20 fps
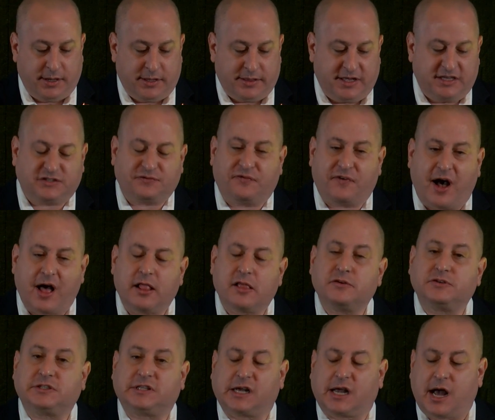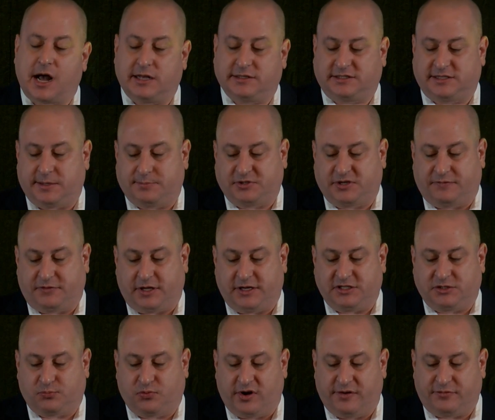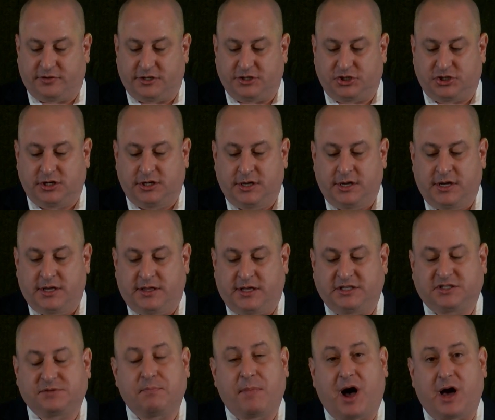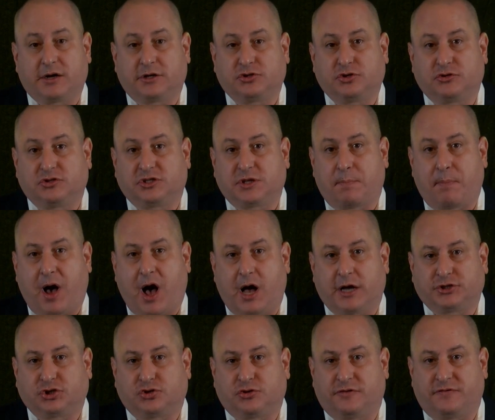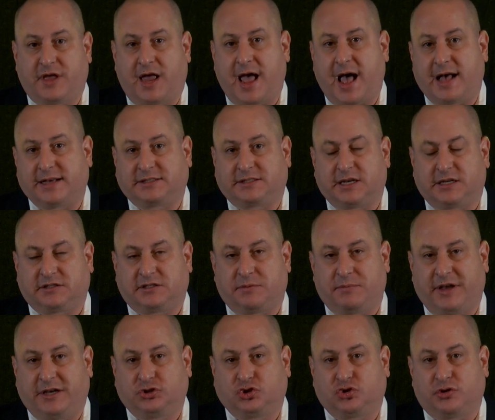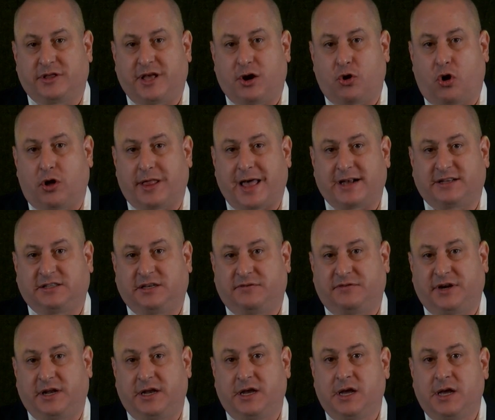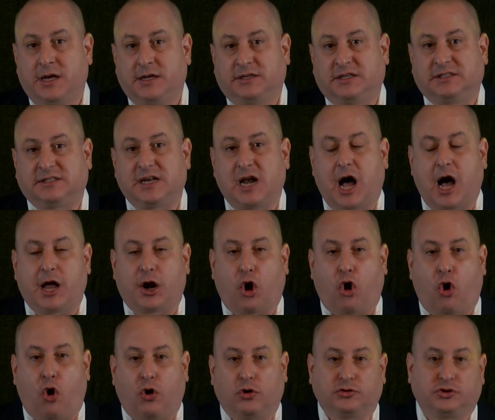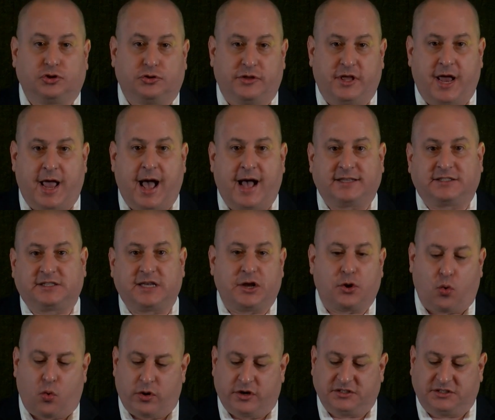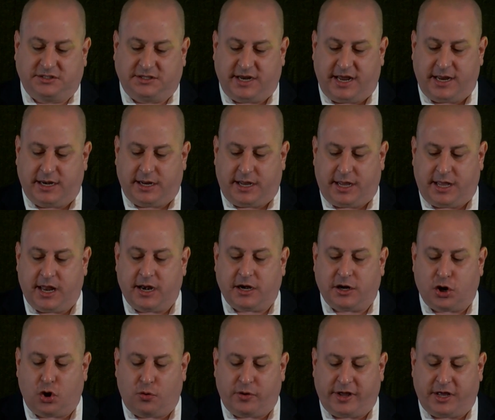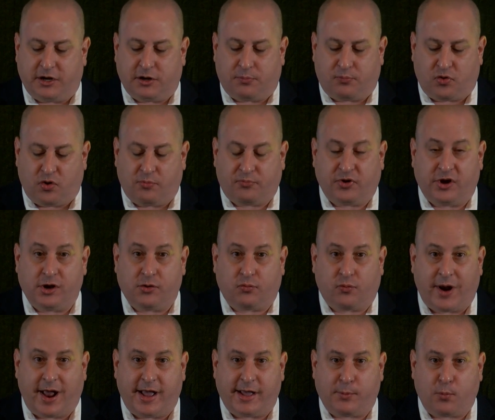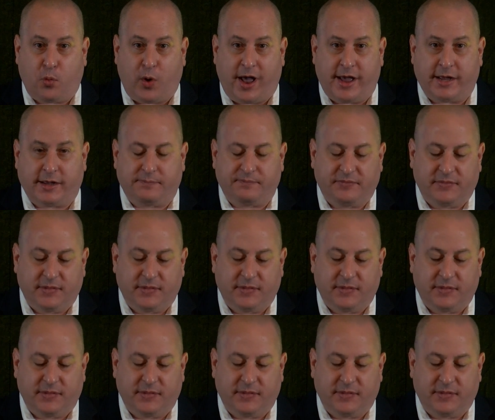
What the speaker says: This follows the concepts of least privilege. This monitors the posture of the asset to make sure that all activity does not alter the asset or its data in an inappropriate way.